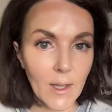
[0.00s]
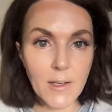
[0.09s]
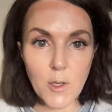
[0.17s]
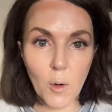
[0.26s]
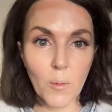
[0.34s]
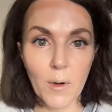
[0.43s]

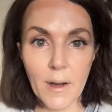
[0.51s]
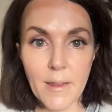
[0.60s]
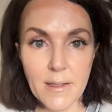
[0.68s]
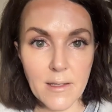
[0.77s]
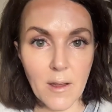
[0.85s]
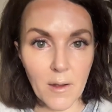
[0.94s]
And don't worry,
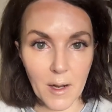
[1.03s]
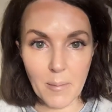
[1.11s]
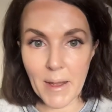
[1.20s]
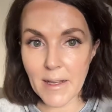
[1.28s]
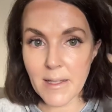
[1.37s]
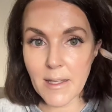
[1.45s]
this is all going to
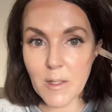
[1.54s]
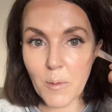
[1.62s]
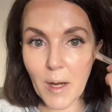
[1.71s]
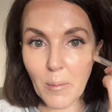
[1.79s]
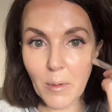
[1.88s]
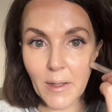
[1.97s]
make sense
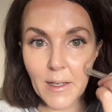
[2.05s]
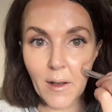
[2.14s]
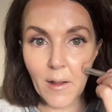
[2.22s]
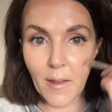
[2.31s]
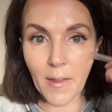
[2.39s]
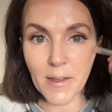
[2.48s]
when I blend
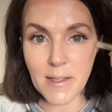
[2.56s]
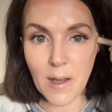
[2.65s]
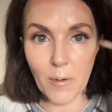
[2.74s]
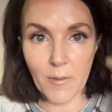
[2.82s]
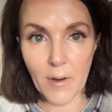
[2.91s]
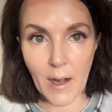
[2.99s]
all of this
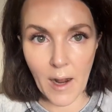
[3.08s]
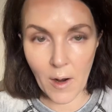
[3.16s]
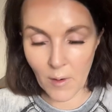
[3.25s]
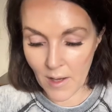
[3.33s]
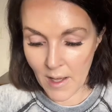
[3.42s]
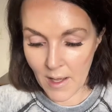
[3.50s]
out, but for
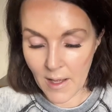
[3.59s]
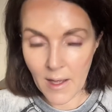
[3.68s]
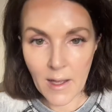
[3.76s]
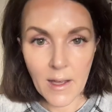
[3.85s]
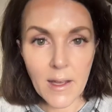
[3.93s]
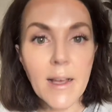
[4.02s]
now,
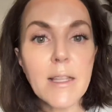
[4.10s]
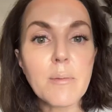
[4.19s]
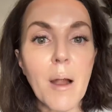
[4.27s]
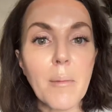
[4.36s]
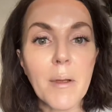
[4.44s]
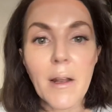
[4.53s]
it's
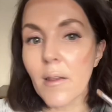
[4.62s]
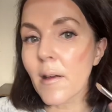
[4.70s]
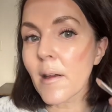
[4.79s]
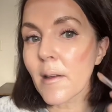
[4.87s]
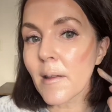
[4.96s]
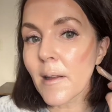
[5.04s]
probably going to
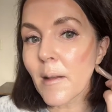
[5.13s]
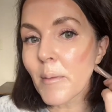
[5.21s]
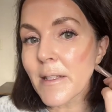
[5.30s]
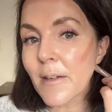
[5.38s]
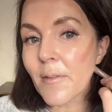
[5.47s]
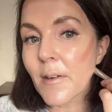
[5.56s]
look a little
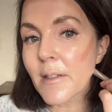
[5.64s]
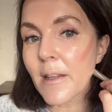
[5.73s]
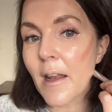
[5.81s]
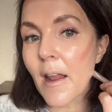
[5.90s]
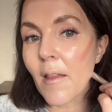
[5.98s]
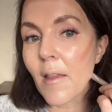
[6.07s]
bit different. And
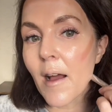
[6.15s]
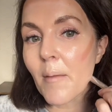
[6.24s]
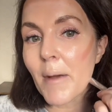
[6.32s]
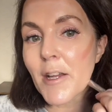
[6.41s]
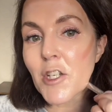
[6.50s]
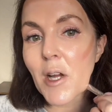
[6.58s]
then
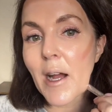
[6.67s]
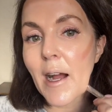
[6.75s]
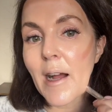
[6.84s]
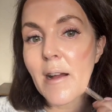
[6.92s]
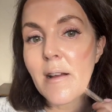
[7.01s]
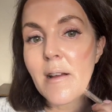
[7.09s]
along my
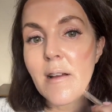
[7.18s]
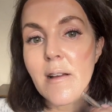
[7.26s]
jaw,